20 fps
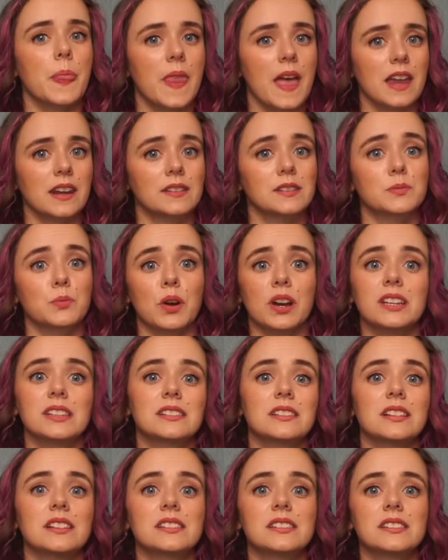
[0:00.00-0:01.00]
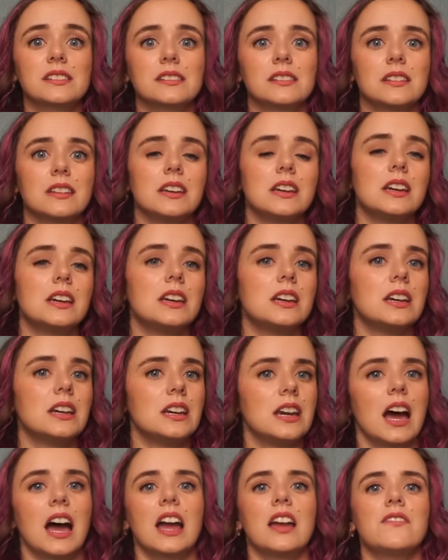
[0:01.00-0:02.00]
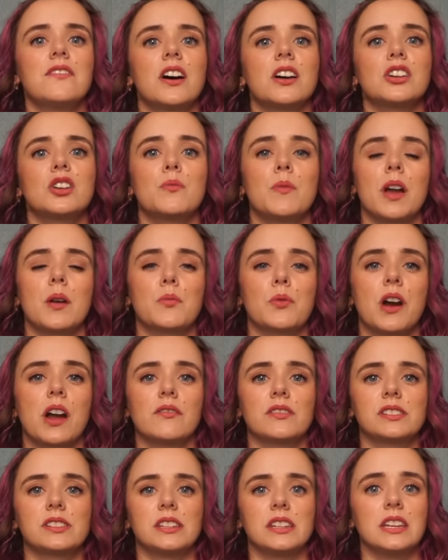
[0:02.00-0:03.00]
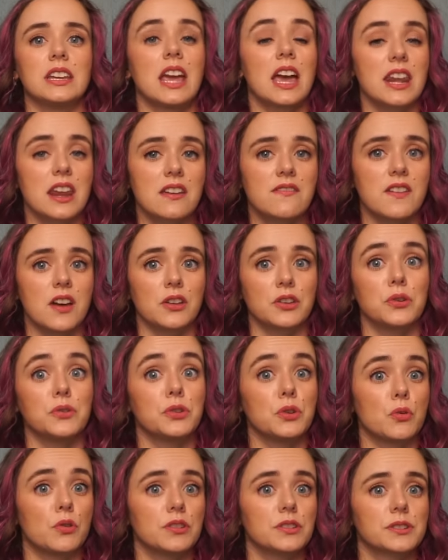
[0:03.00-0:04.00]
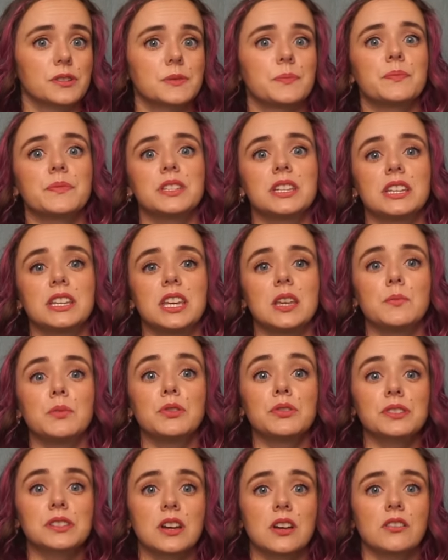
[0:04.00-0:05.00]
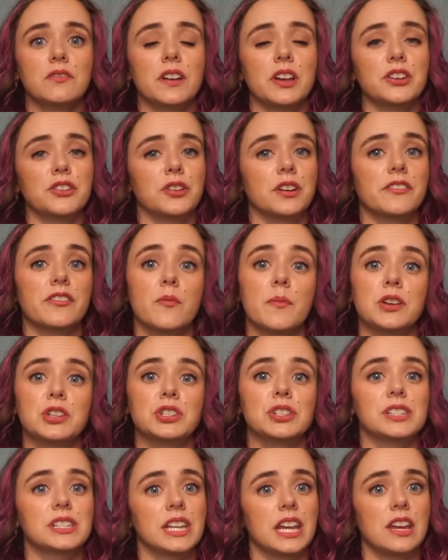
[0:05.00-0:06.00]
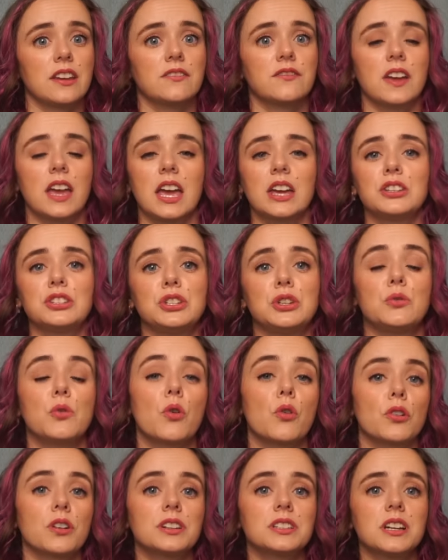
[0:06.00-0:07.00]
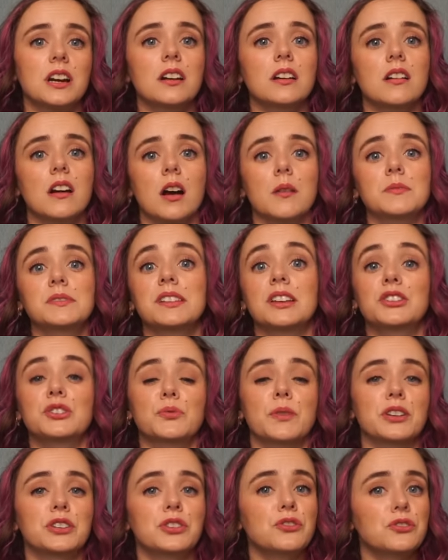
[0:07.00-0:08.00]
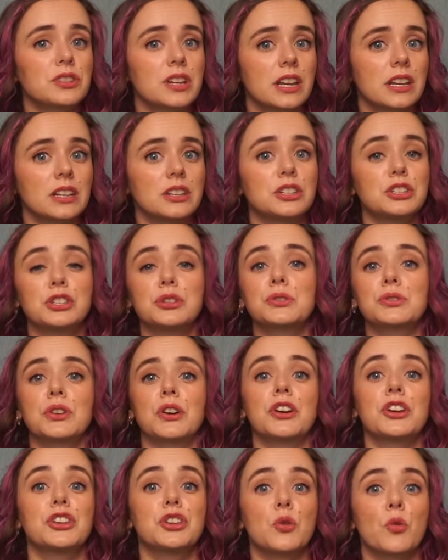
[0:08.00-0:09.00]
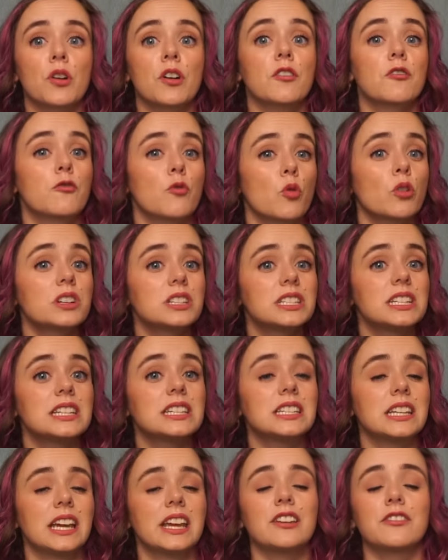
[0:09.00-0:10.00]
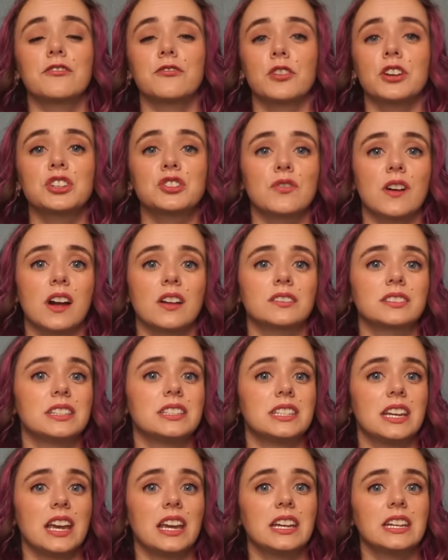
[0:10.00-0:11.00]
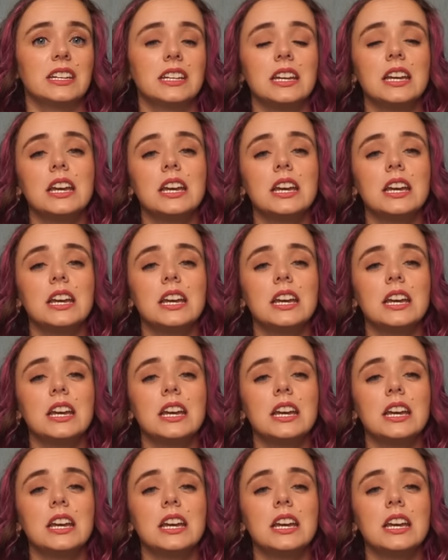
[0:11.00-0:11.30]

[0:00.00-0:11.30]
that is priceless. I value my privacy and I value yours. To keep yourself and your information safe, head to aura.com slash Rachel Shannon to start your fourteen day free trial today.